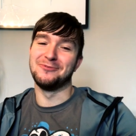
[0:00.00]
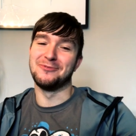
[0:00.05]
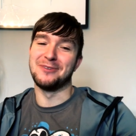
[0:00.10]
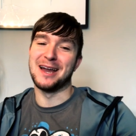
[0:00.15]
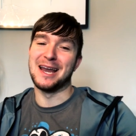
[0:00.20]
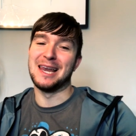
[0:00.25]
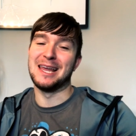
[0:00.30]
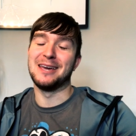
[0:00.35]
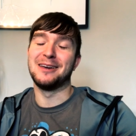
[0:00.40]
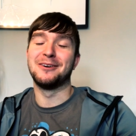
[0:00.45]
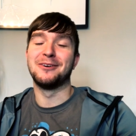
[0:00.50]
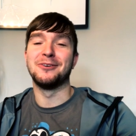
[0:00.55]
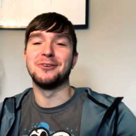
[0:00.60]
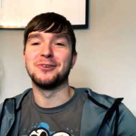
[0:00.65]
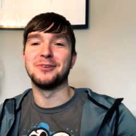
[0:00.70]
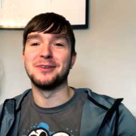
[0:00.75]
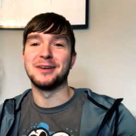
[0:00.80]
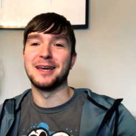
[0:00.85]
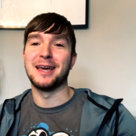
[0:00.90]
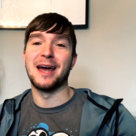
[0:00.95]
really
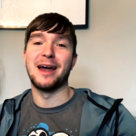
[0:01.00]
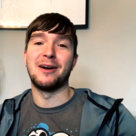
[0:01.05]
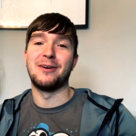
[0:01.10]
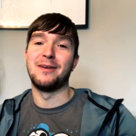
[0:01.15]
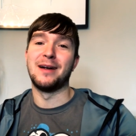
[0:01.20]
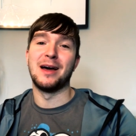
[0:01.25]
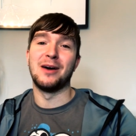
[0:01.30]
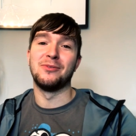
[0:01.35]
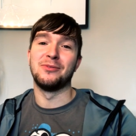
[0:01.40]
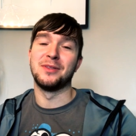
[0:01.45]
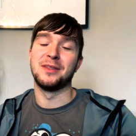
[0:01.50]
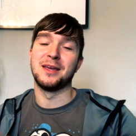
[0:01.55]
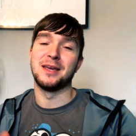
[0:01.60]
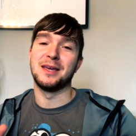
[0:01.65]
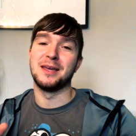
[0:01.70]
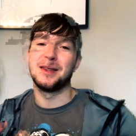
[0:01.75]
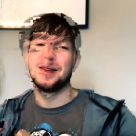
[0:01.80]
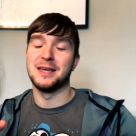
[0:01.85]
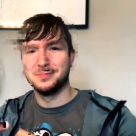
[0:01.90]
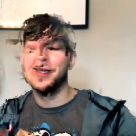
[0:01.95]
couldn't get around
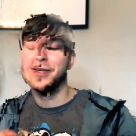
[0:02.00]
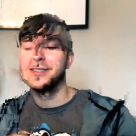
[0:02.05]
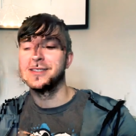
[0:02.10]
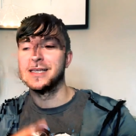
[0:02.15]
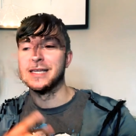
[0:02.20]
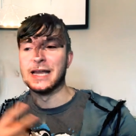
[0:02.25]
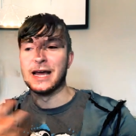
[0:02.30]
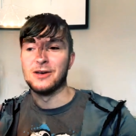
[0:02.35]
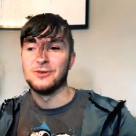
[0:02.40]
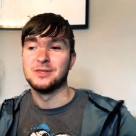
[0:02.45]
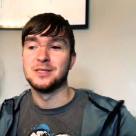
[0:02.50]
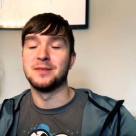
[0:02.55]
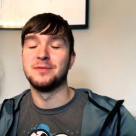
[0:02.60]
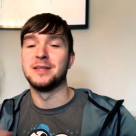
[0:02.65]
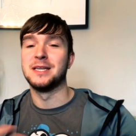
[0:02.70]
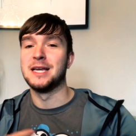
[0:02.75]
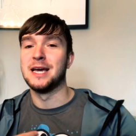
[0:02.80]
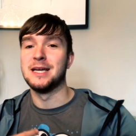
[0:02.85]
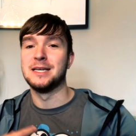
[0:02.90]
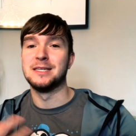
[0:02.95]
the, the ins and outs of
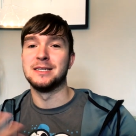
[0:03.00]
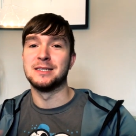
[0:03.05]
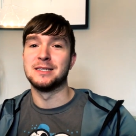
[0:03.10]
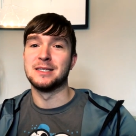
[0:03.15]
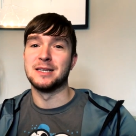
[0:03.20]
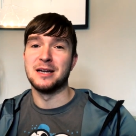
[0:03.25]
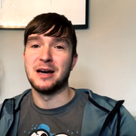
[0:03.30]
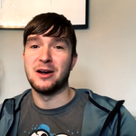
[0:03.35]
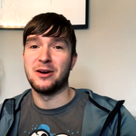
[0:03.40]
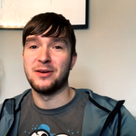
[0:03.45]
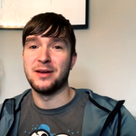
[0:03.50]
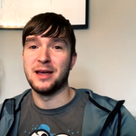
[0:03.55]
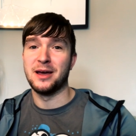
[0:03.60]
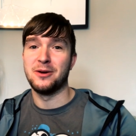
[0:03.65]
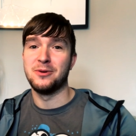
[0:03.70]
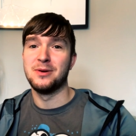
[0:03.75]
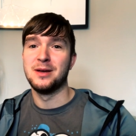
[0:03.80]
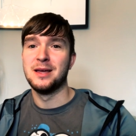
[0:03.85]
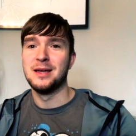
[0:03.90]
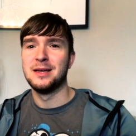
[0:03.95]
the dating
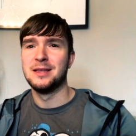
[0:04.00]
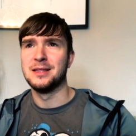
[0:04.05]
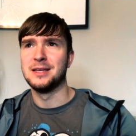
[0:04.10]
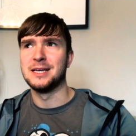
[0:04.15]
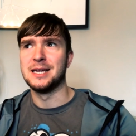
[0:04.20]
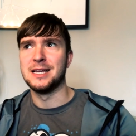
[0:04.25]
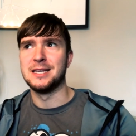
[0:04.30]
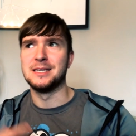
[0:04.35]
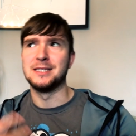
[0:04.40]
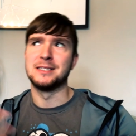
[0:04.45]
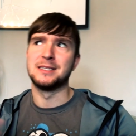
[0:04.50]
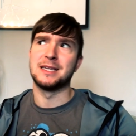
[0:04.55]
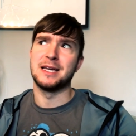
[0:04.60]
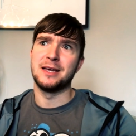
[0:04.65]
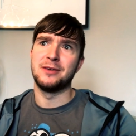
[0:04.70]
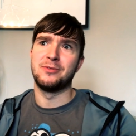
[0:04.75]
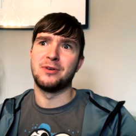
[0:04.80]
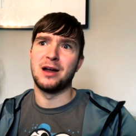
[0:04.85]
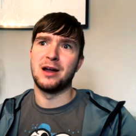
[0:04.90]
scenario, the dating scene